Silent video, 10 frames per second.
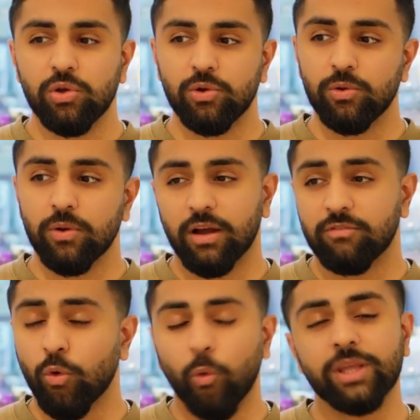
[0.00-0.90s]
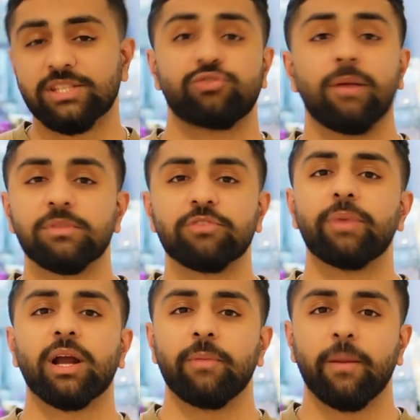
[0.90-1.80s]
who have always dreamt
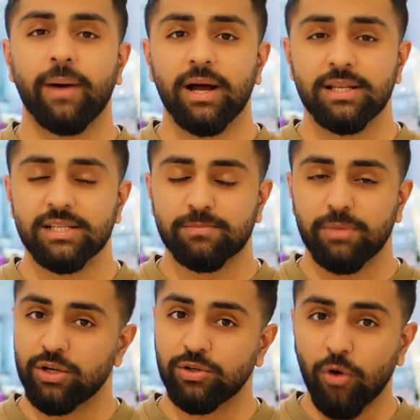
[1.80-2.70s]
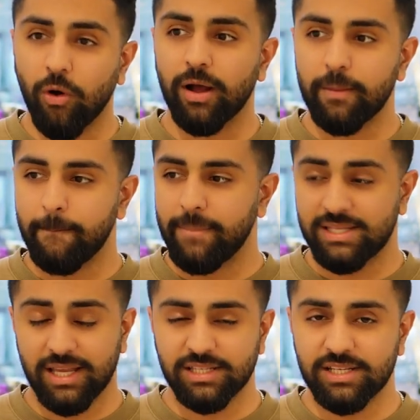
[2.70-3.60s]
of becoming pilots but not
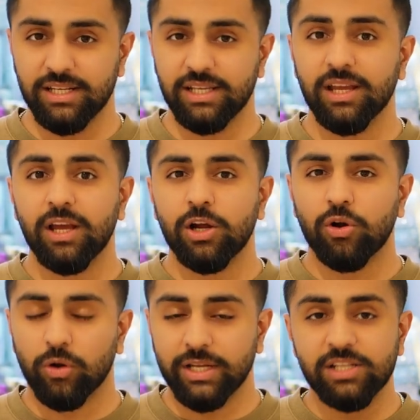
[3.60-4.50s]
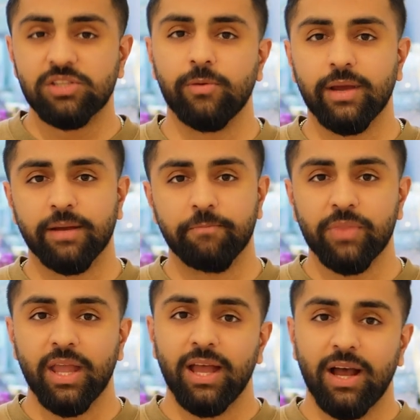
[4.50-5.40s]
potentially gone into it.